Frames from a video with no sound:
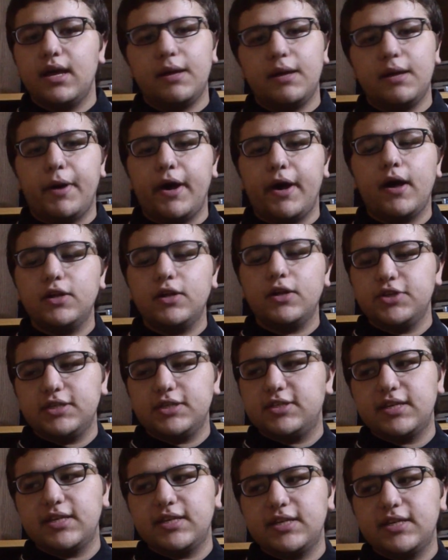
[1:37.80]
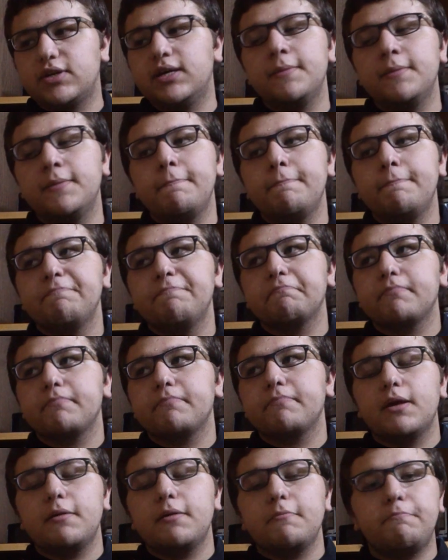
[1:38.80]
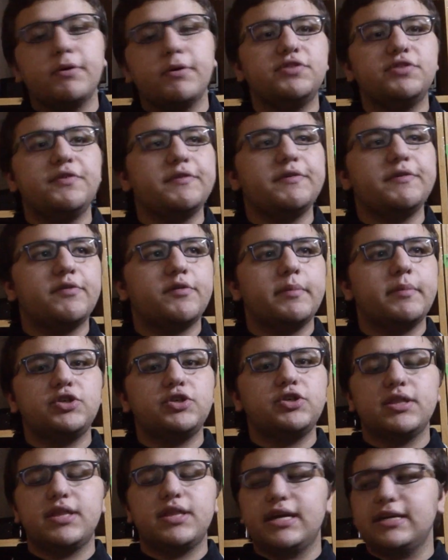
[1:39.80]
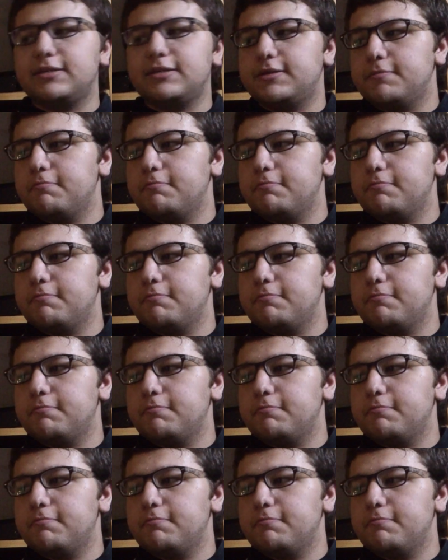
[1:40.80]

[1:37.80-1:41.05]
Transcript: biology, etc. A bunch of information that